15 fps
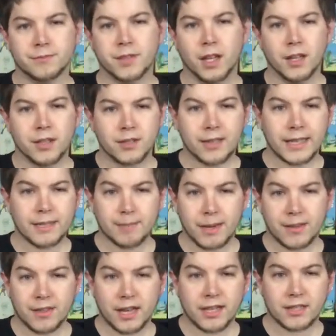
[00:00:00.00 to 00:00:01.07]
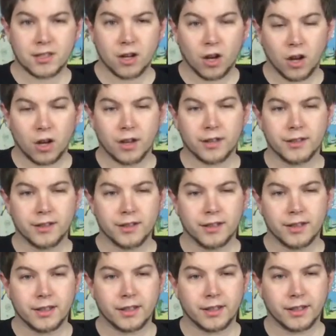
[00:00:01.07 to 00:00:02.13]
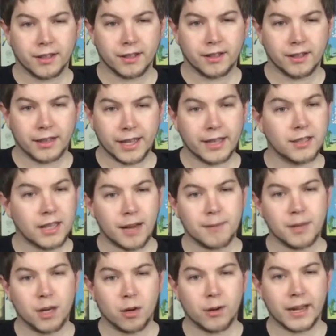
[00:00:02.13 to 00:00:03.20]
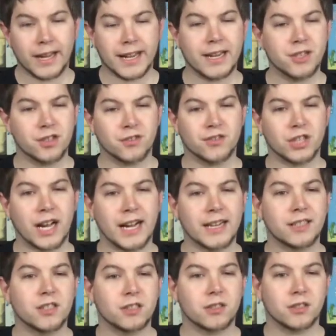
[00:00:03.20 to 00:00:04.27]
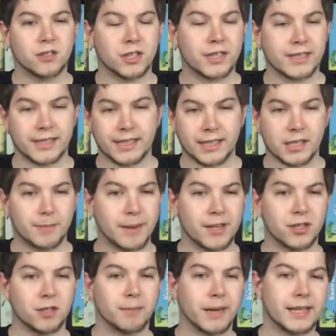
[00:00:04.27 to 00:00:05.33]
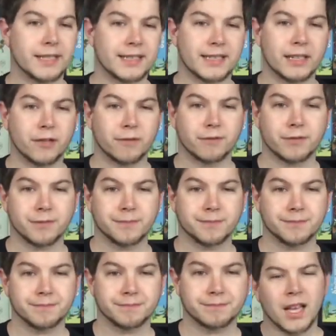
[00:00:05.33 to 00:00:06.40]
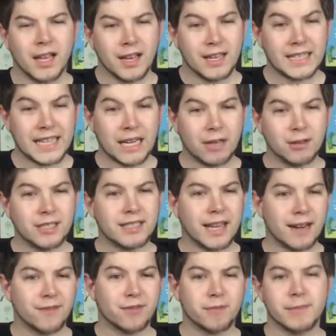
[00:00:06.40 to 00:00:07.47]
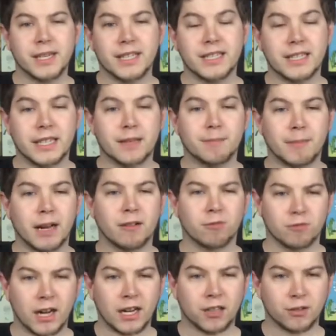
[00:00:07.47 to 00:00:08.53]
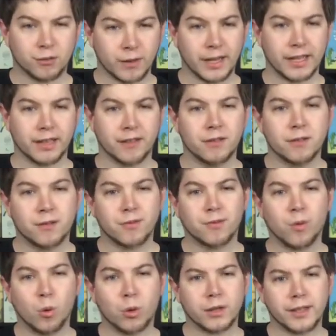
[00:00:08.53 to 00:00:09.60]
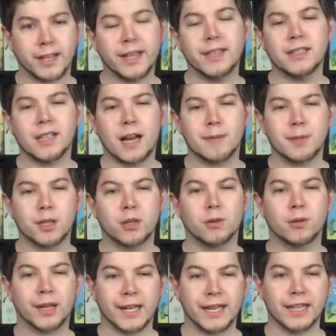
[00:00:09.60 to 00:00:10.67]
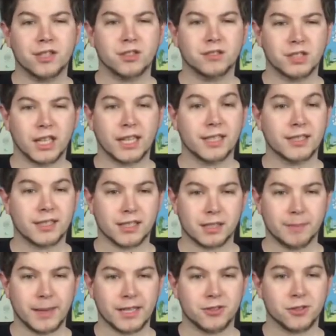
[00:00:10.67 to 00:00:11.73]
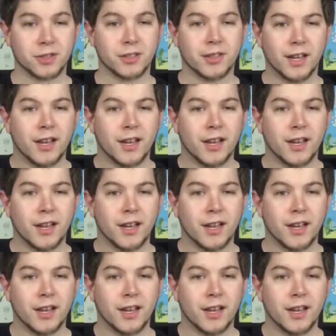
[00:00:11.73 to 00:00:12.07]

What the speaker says: So that's my thoughts on Kingdomino Age of Giants, just the expansion by itself. Now it's time for me to give my rock rating for Kingdomino Age of Giants expansion.